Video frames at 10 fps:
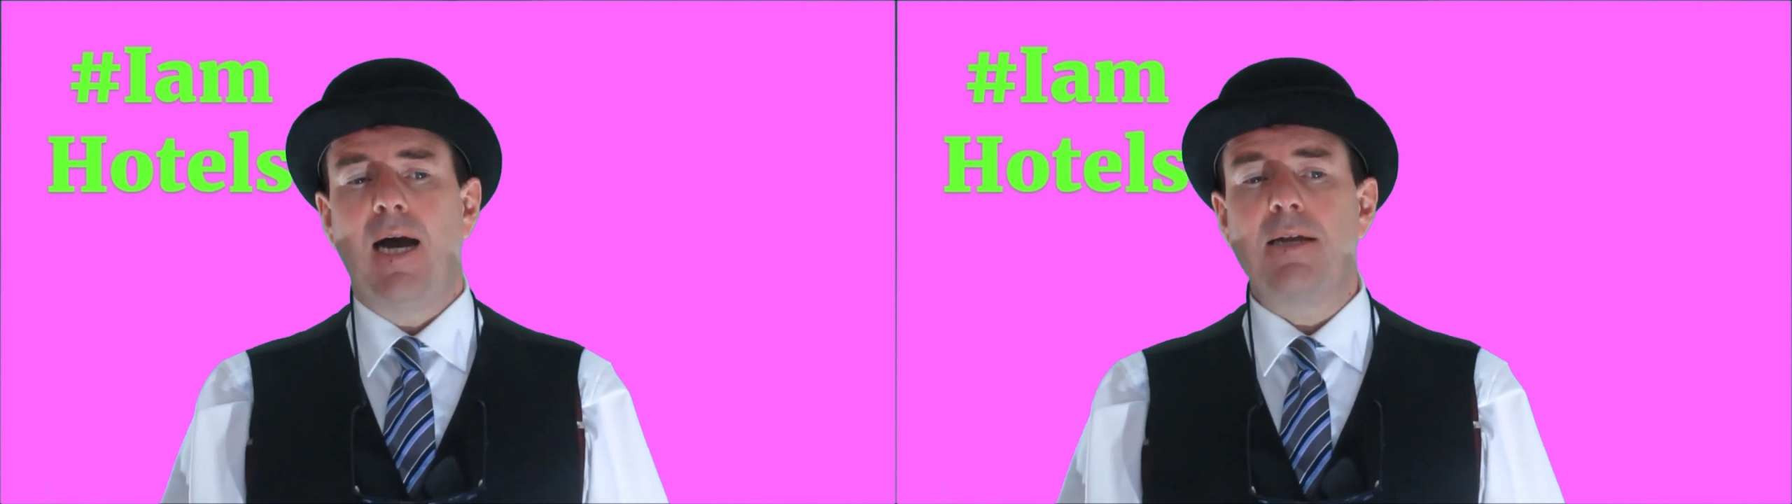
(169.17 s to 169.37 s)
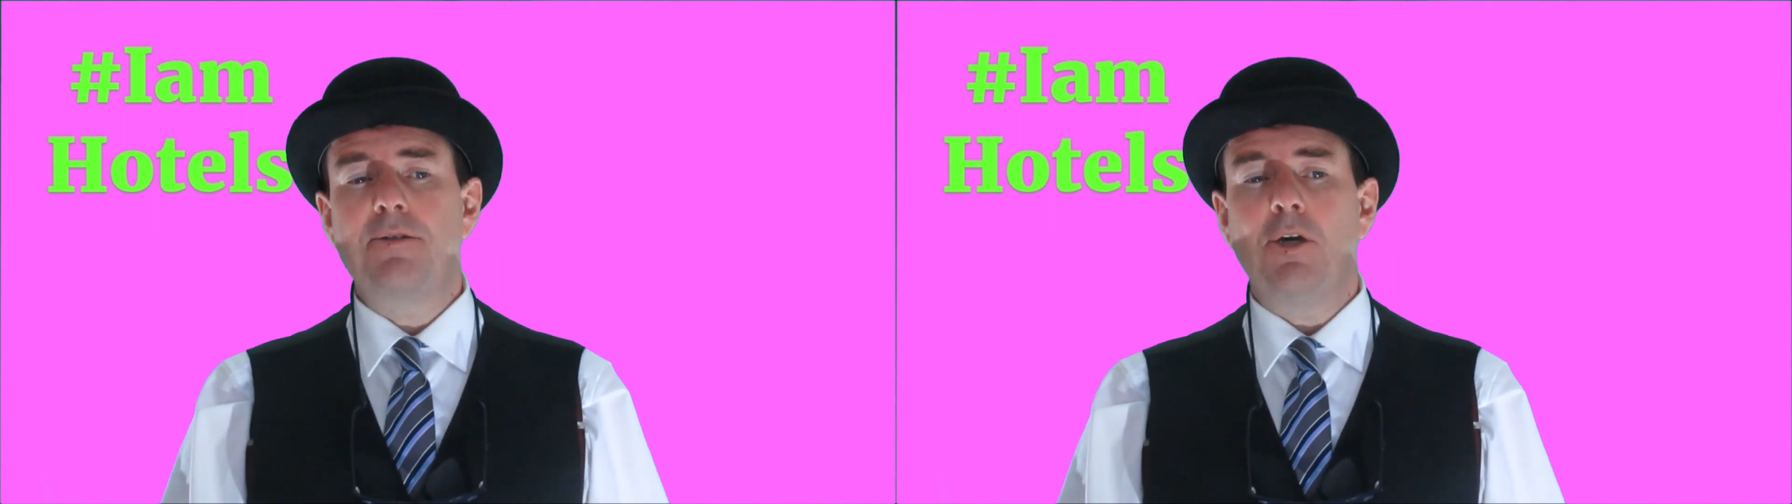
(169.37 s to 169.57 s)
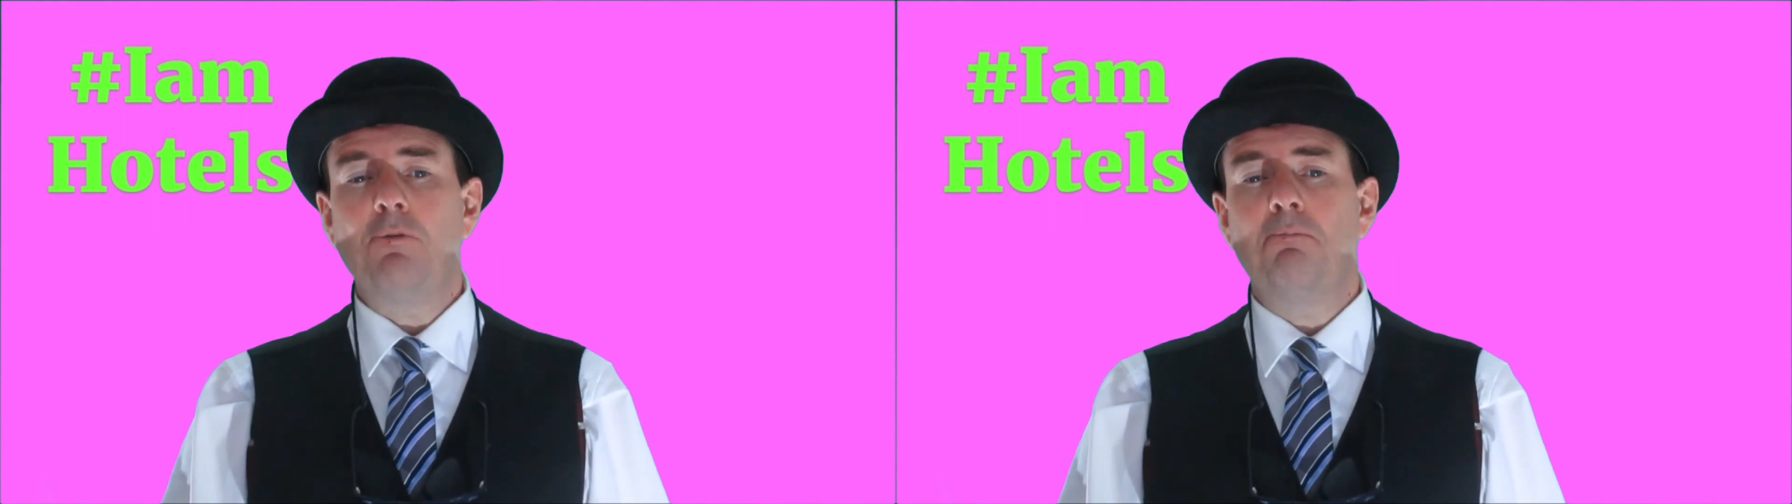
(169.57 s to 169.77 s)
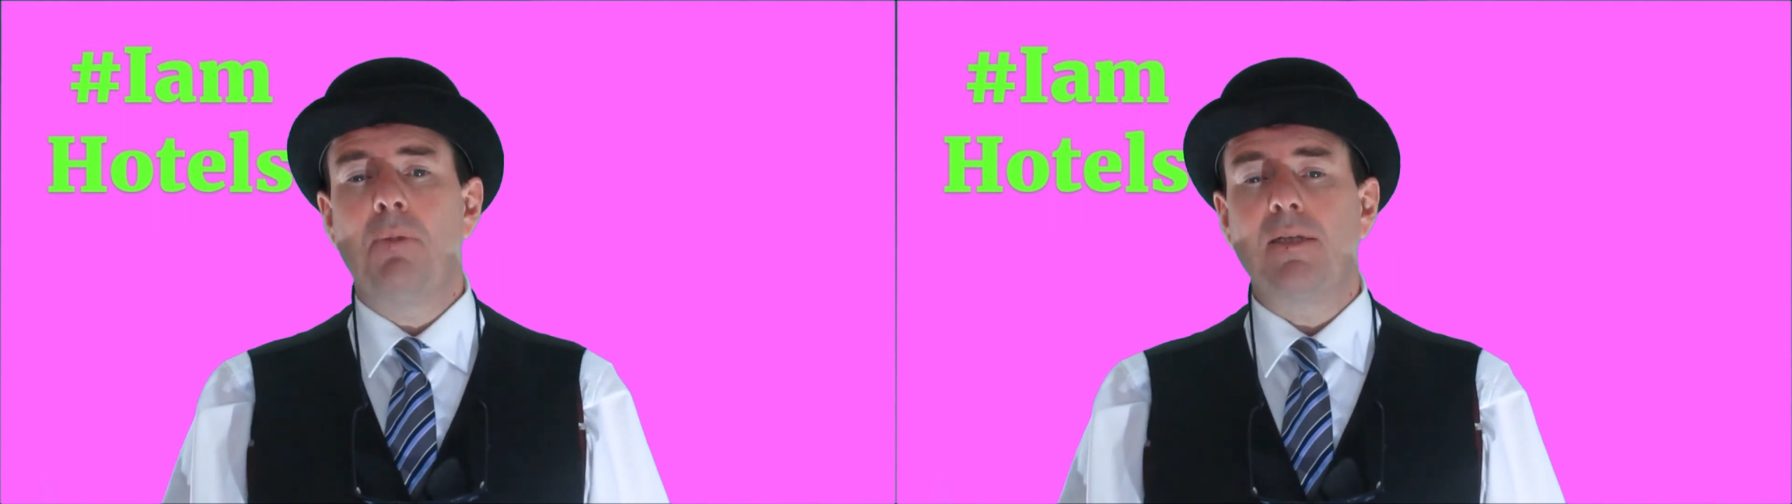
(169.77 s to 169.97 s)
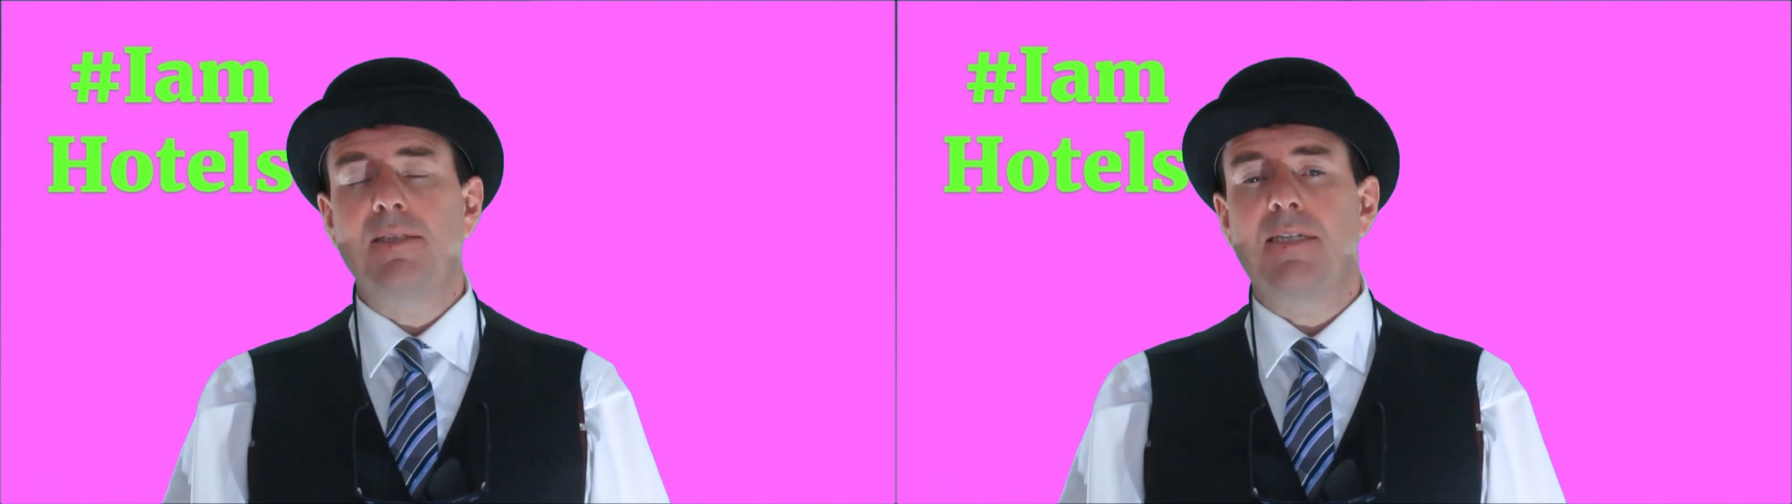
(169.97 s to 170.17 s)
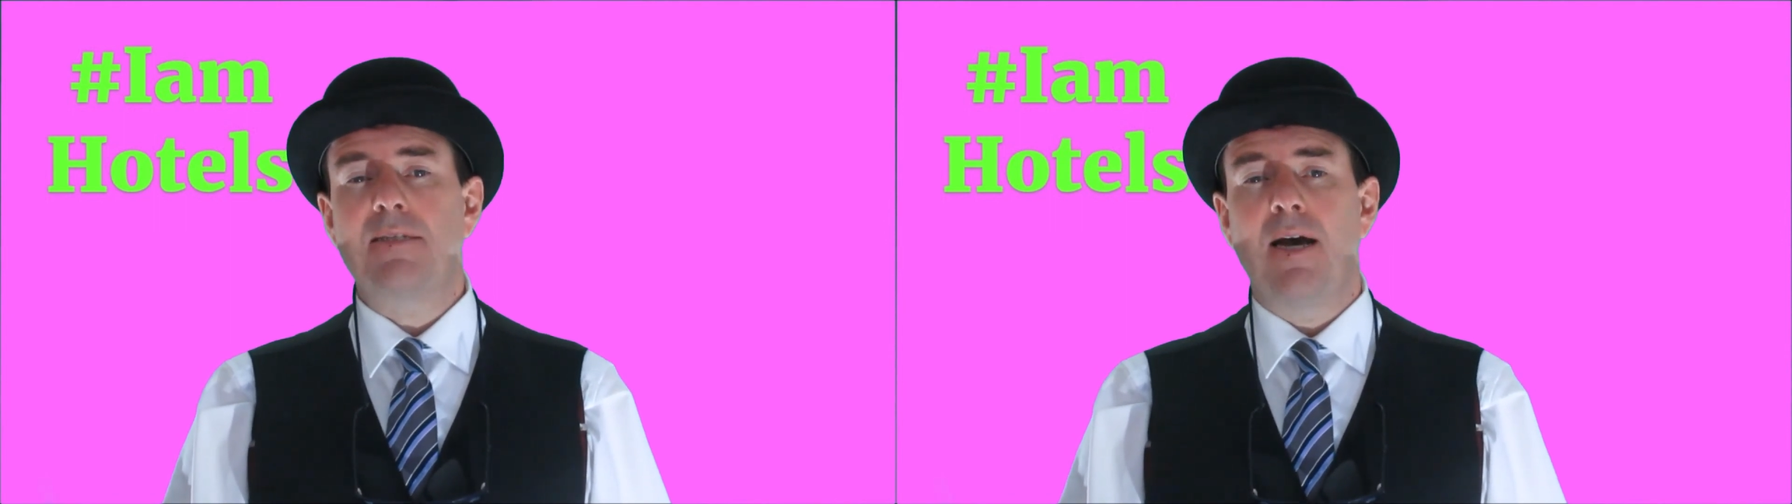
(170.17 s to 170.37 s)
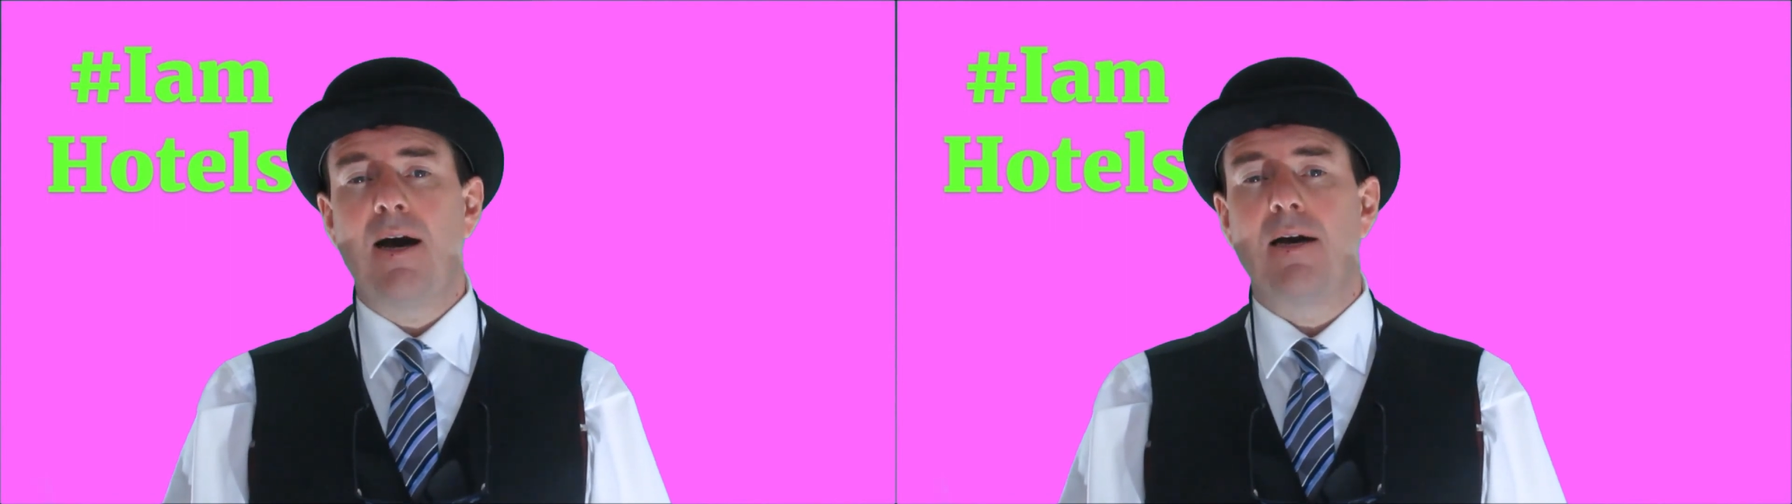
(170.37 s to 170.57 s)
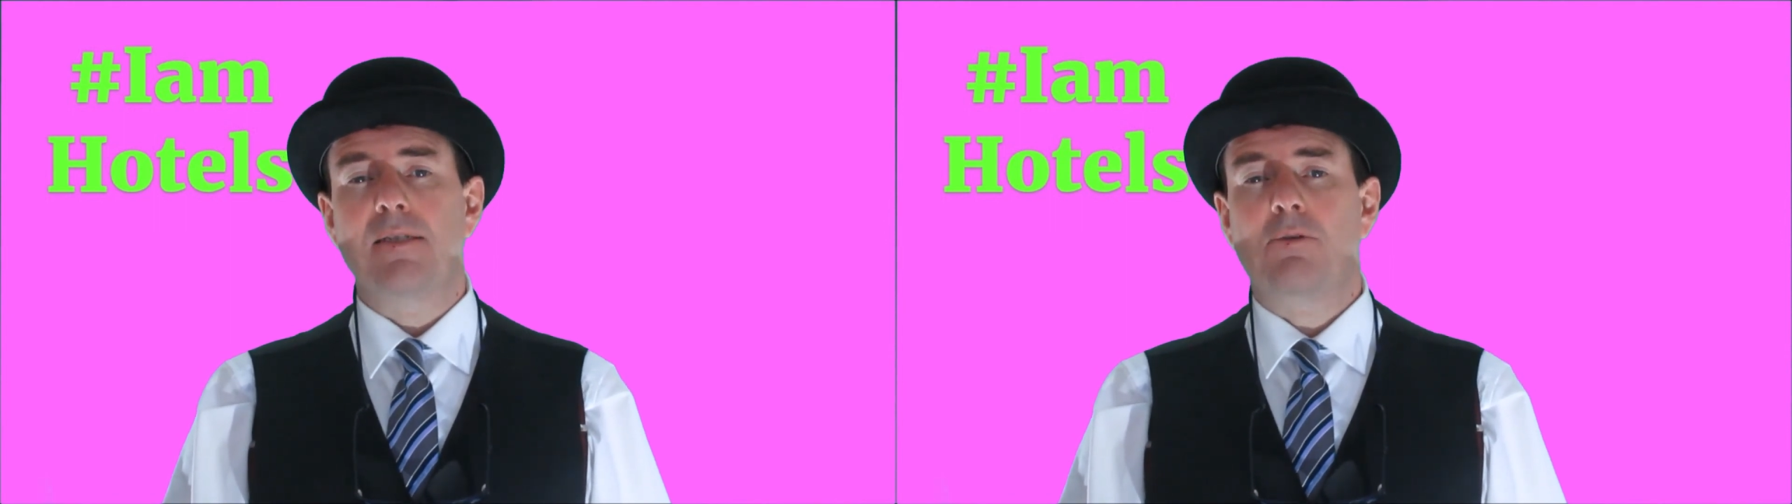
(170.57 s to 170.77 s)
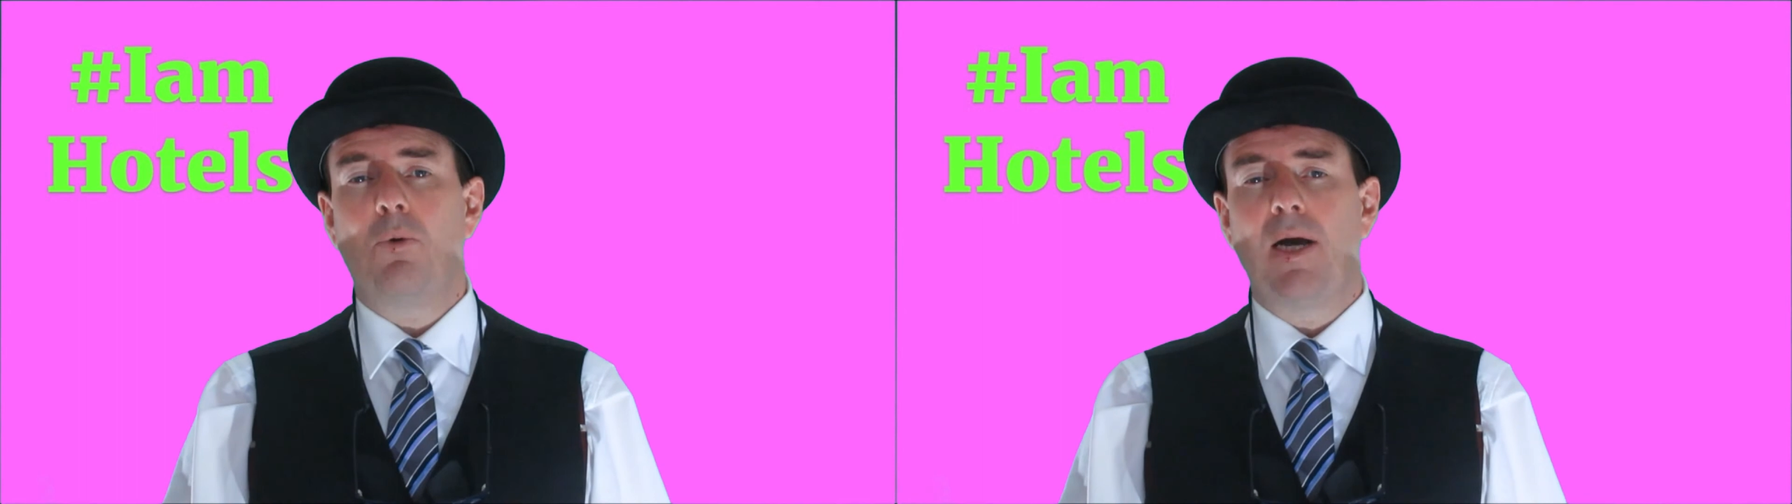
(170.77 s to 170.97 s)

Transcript: and don't multitask